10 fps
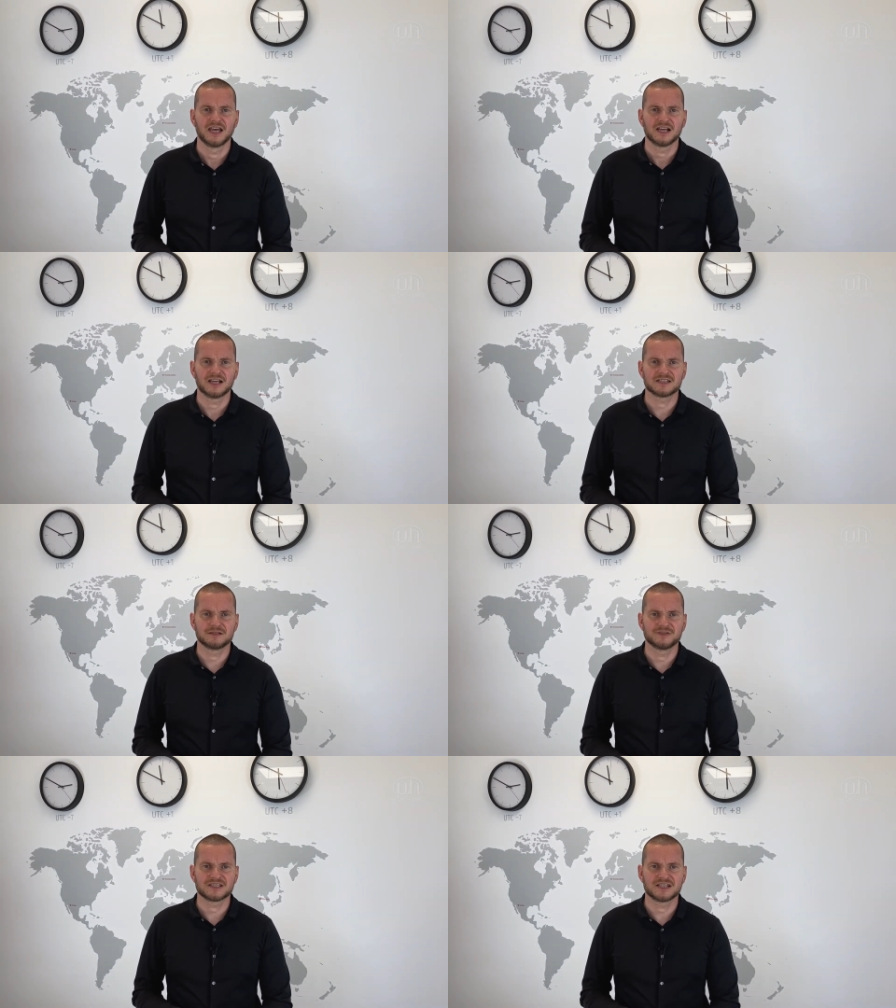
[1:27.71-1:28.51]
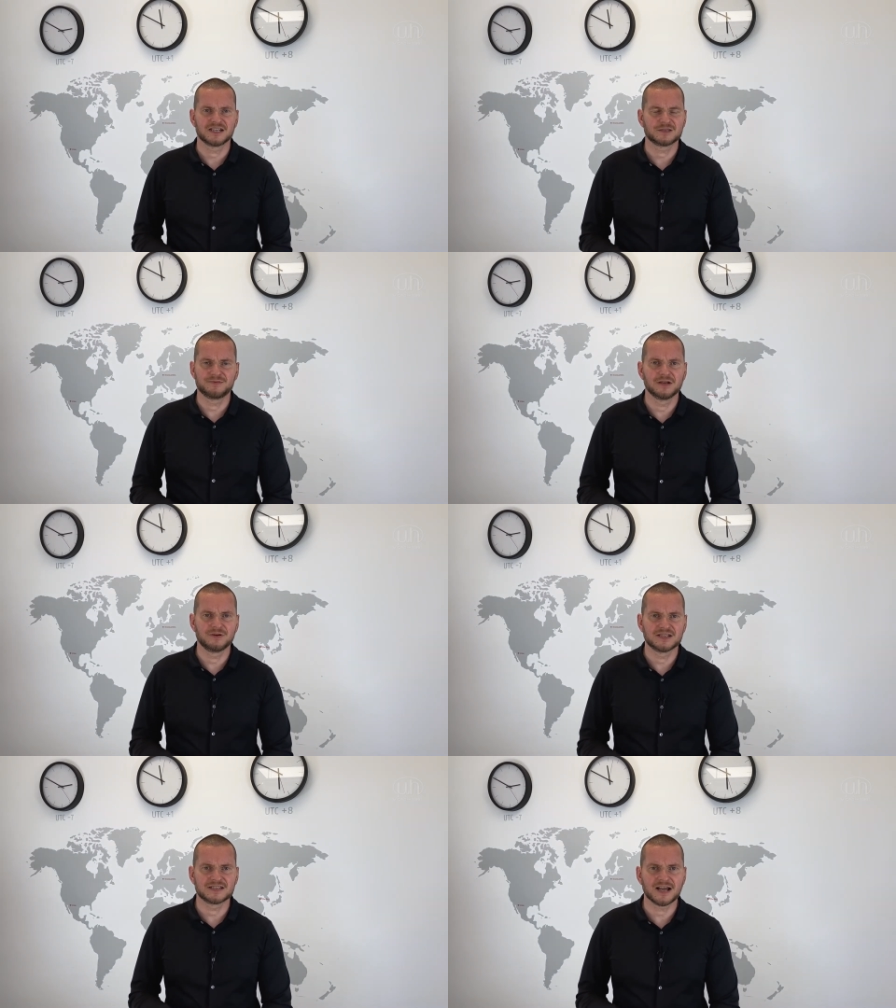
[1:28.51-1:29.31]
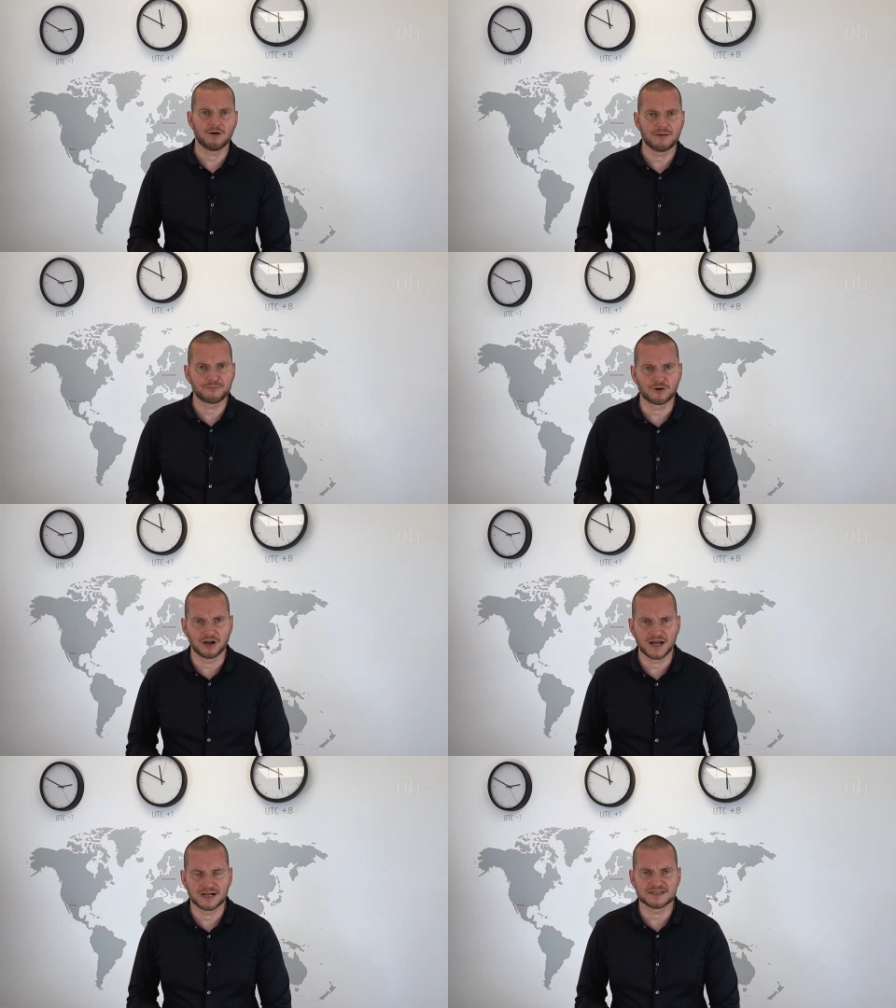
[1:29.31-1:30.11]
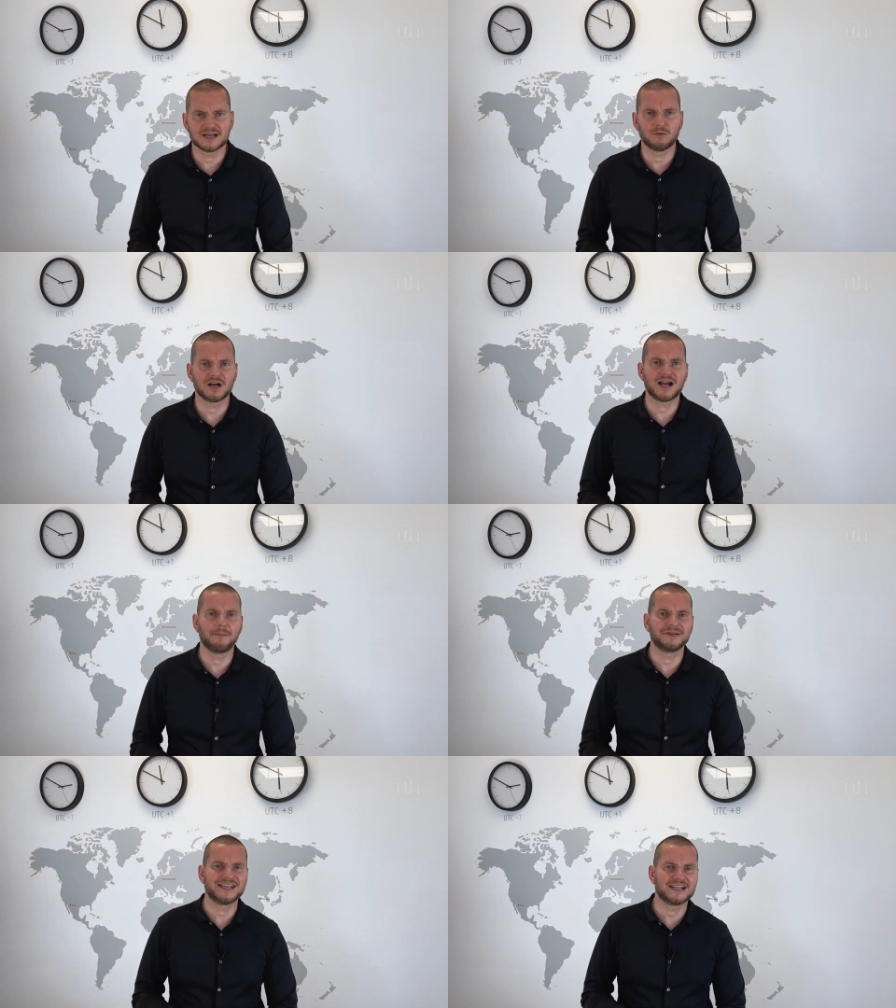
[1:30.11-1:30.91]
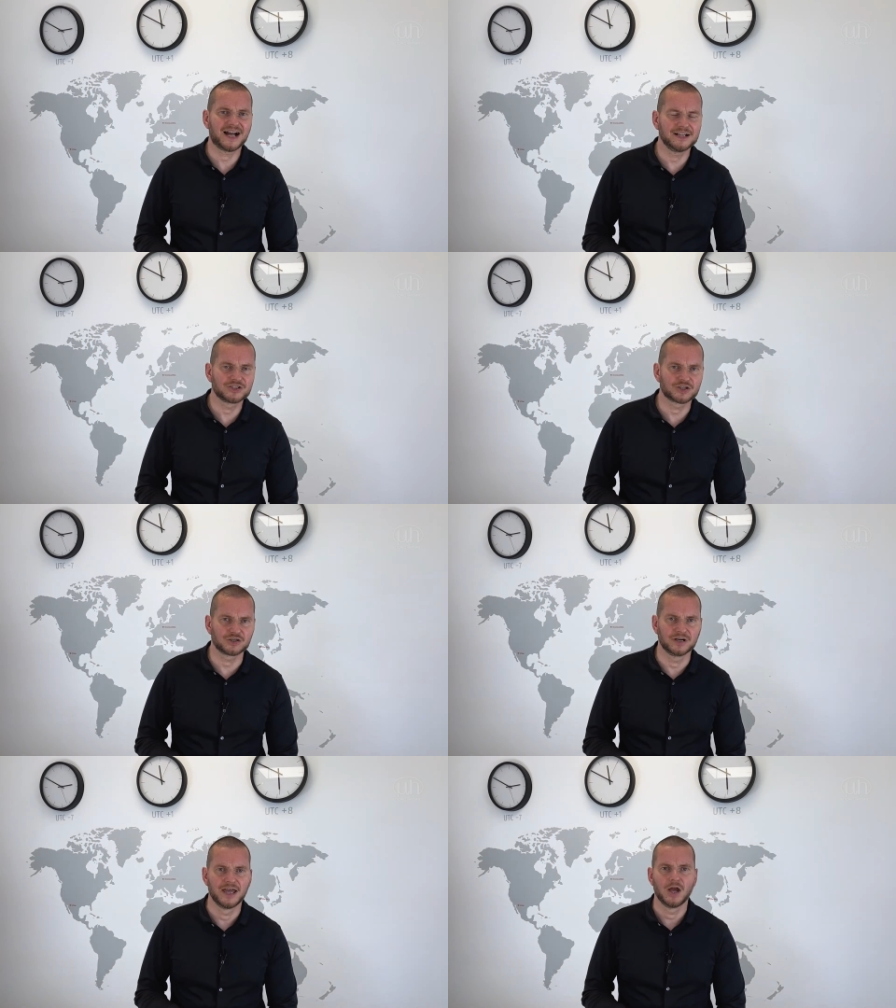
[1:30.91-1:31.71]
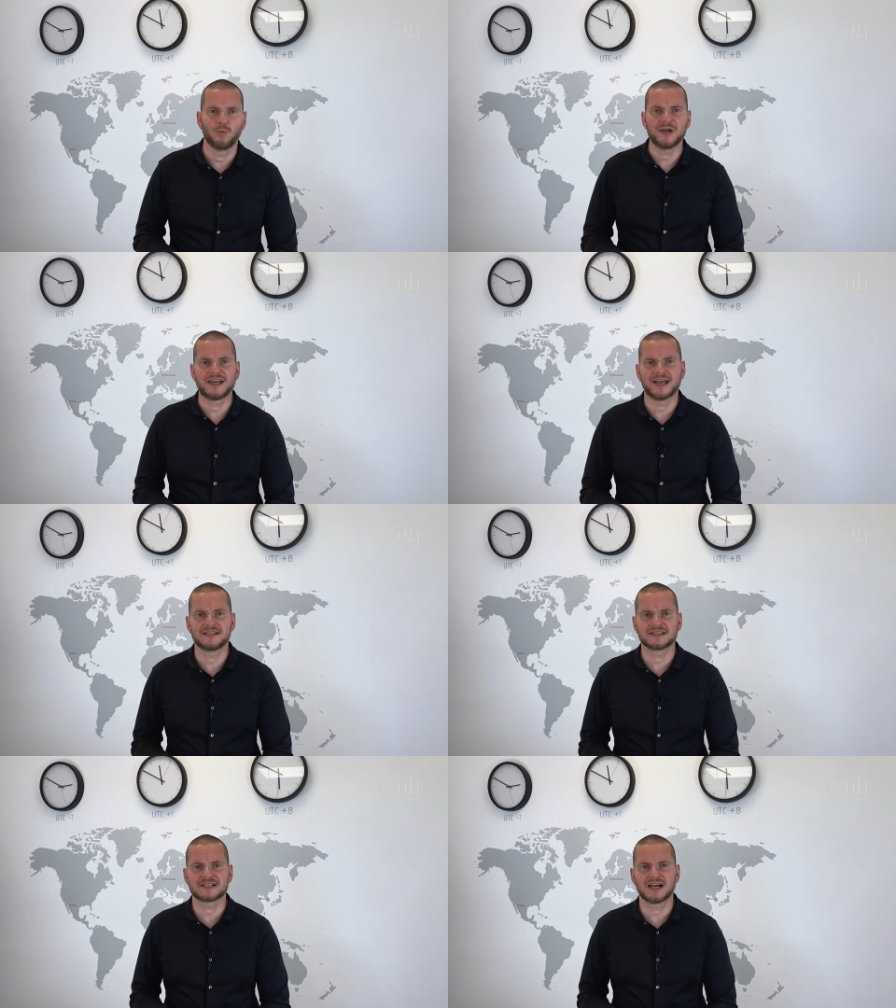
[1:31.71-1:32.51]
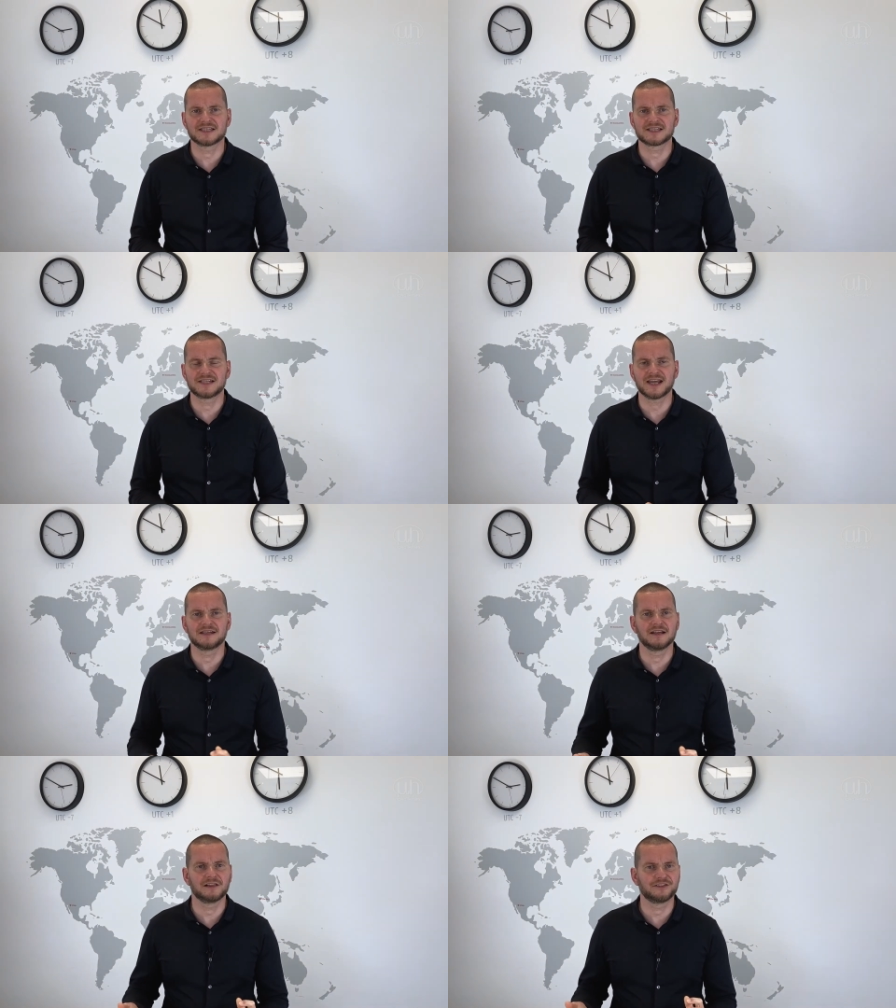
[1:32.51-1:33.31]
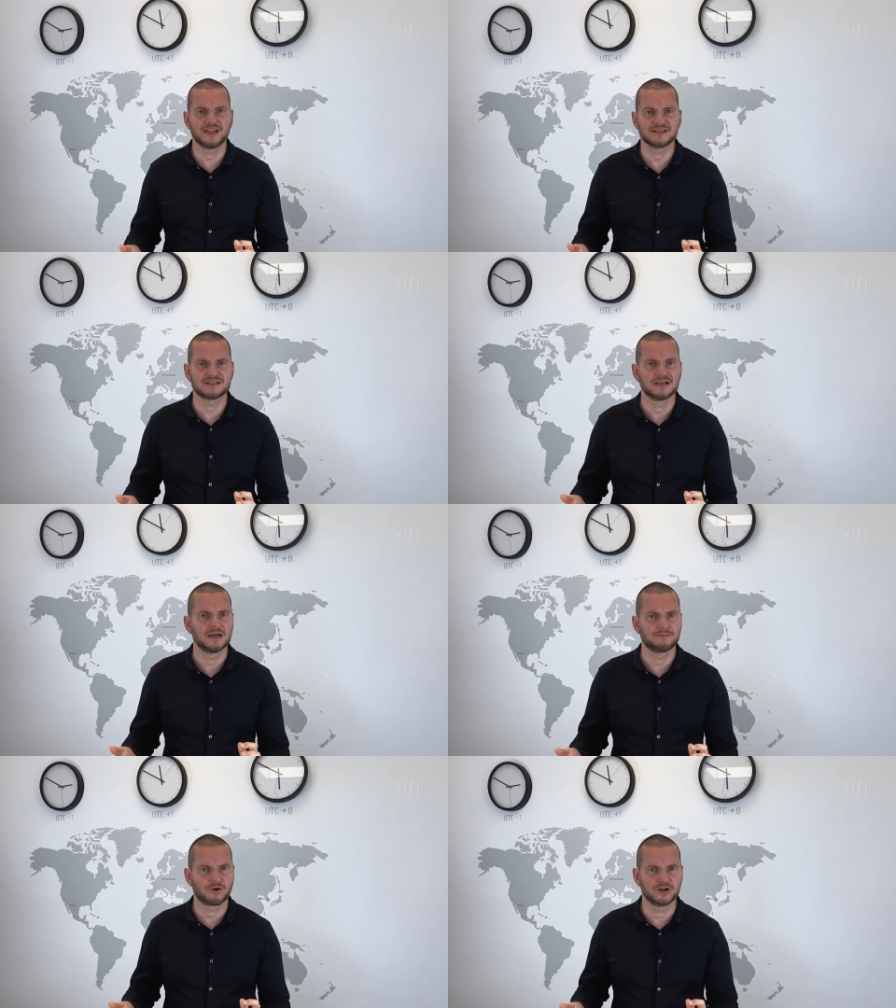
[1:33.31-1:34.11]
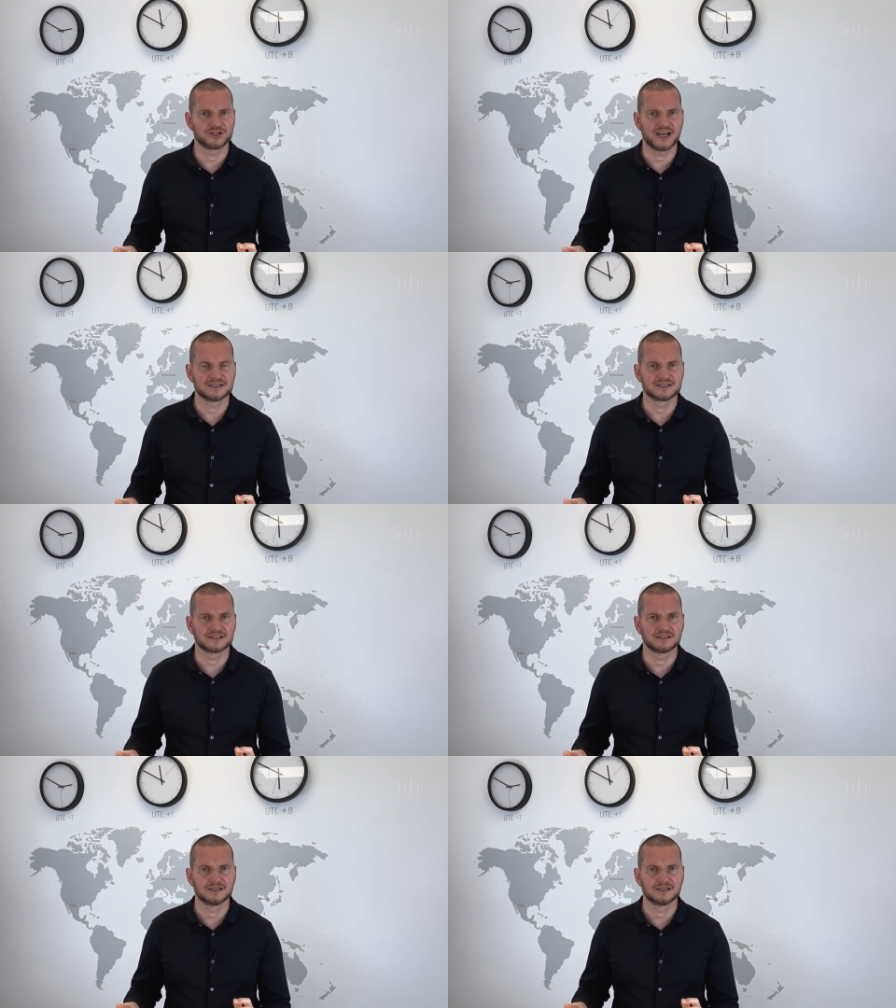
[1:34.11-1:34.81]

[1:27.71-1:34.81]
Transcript: Customers can experience our products, our company culture. We can discuss technical things, projects.